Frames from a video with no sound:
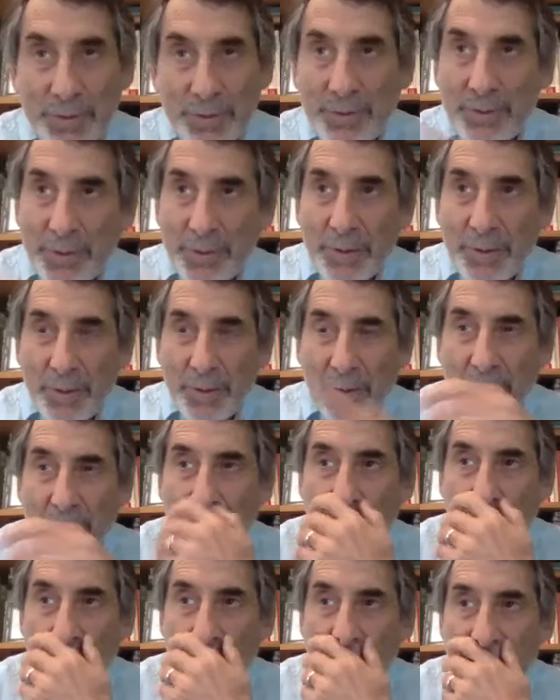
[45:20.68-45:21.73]
our
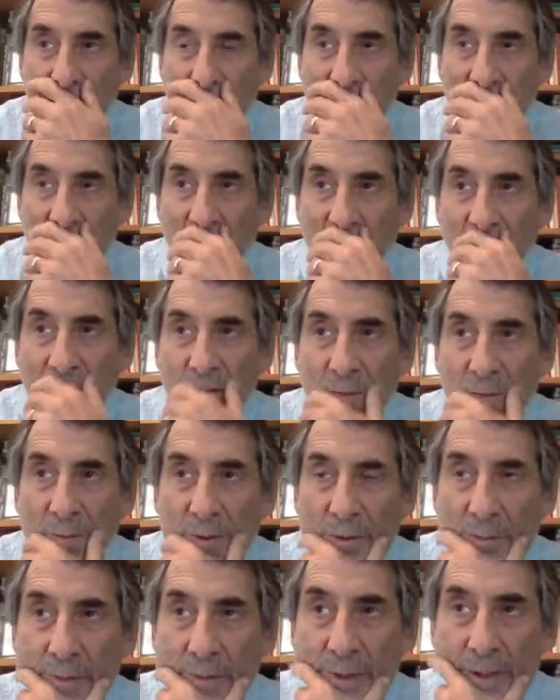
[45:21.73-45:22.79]
audience, and also put
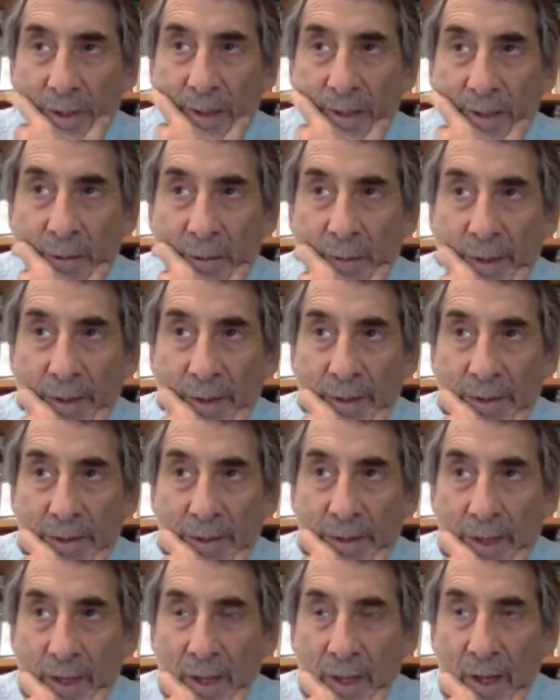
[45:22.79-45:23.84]
a plug in here,
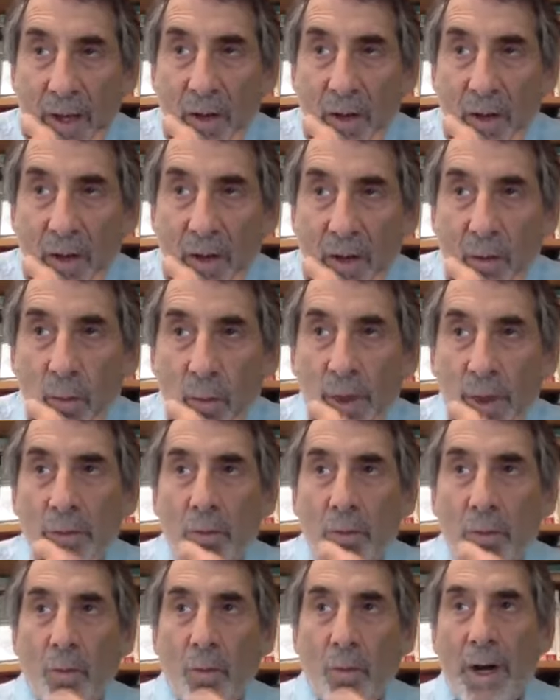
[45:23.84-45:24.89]
because what
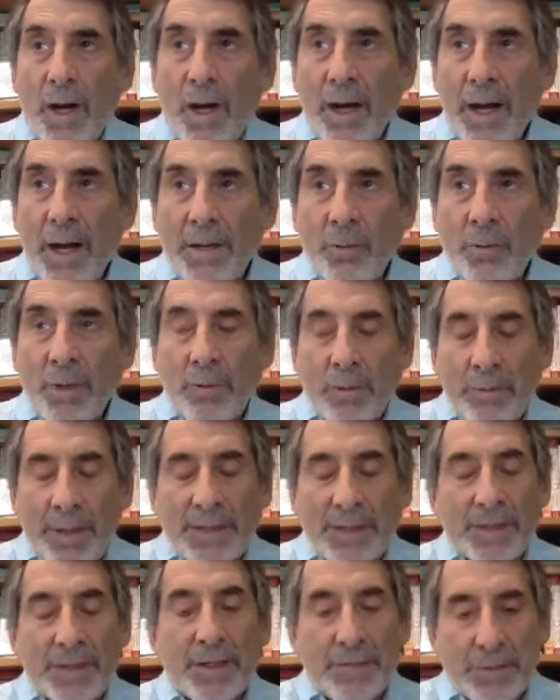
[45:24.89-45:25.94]
makes a
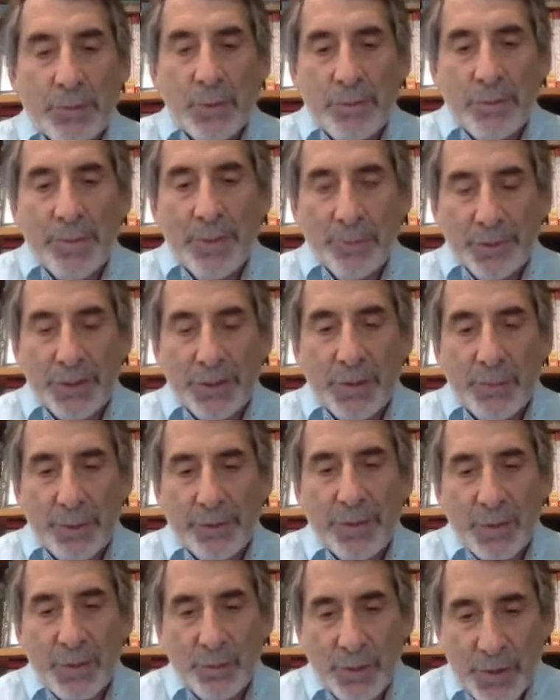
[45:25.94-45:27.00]
difference when people
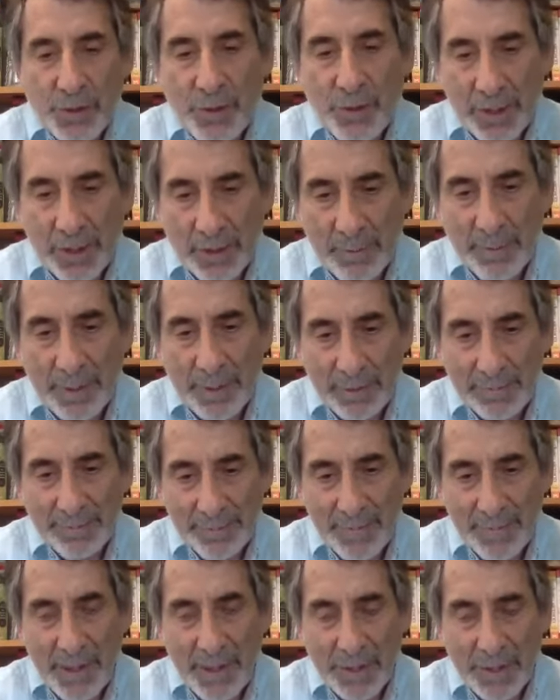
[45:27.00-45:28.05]
experience what you're talking about,
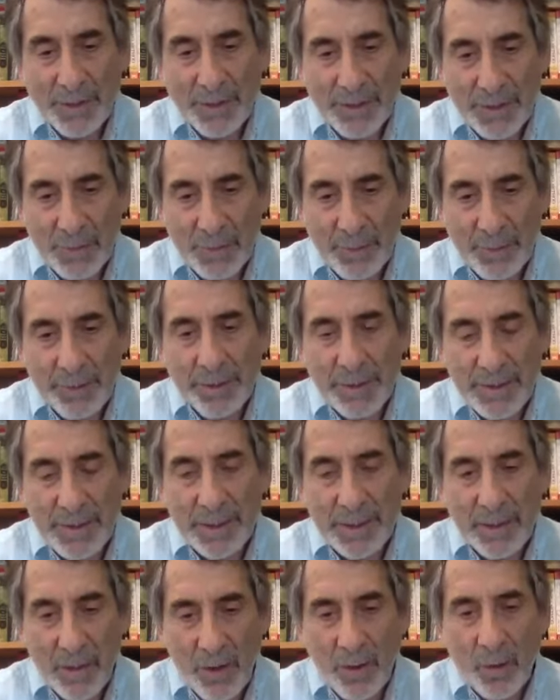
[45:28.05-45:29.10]
actually experience
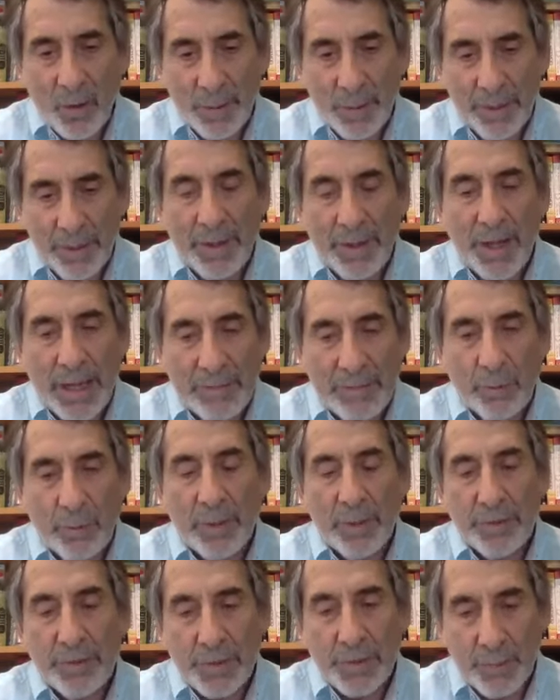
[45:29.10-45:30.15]
that calm, and then they have a
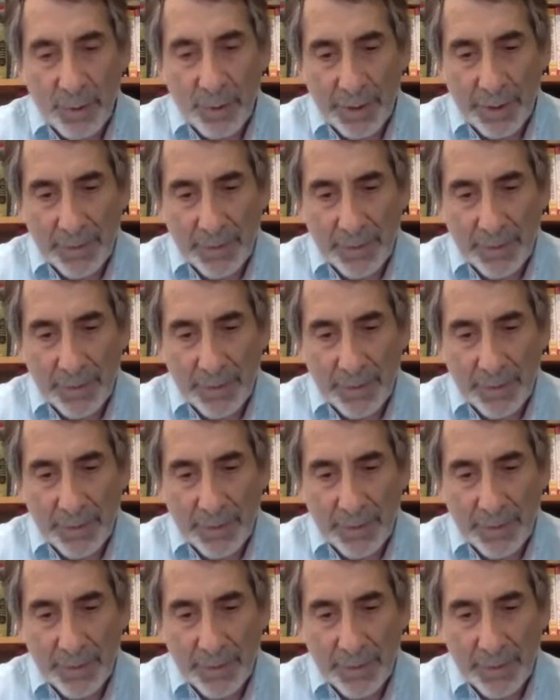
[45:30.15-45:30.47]
reference point.